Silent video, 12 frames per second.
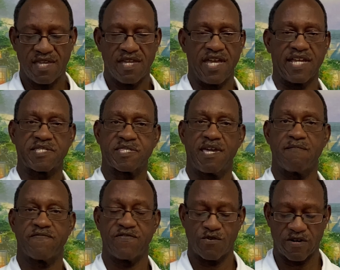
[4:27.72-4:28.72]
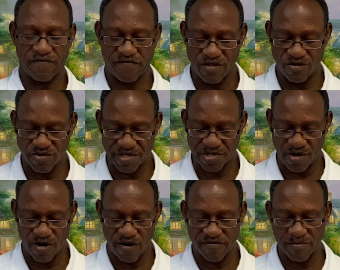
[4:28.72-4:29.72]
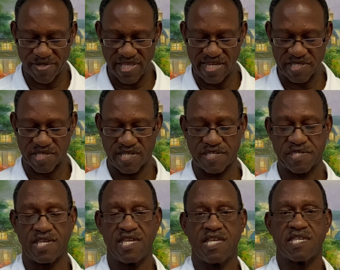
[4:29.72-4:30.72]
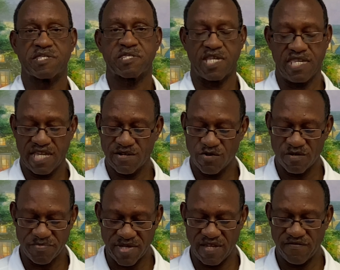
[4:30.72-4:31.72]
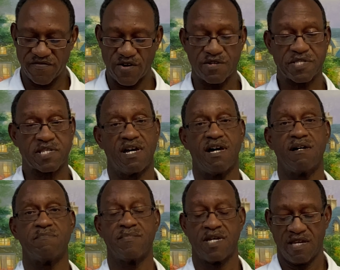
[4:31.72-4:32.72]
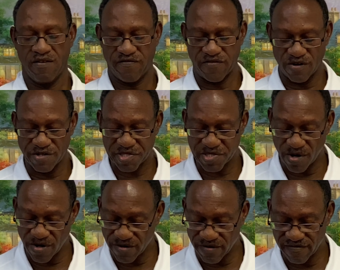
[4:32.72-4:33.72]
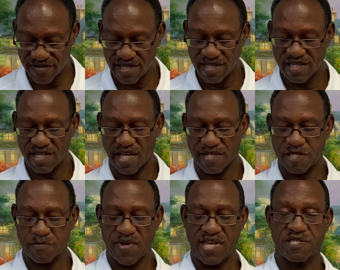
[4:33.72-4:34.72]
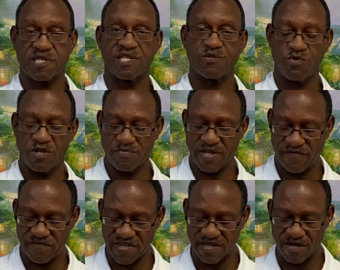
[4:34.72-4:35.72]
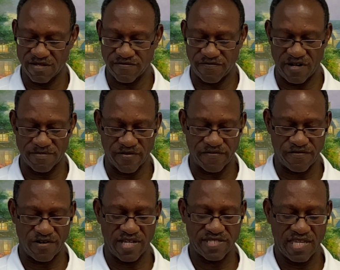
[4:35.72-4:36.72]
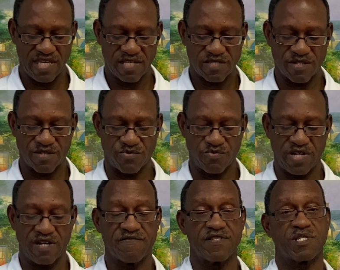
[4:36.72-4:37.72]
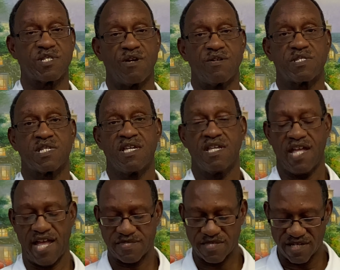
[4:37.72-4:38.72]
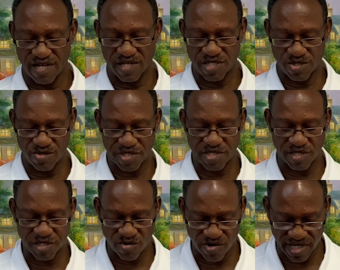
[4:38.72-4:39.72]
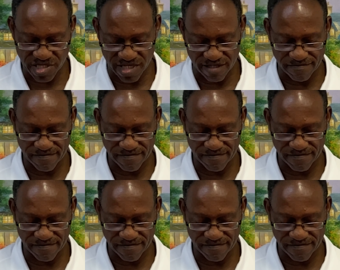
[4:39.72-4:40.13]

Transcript: Except for a few reserved places, seating will be first come, first served, and spaces will be filled from the front to the rear of the church at the usher's discretion.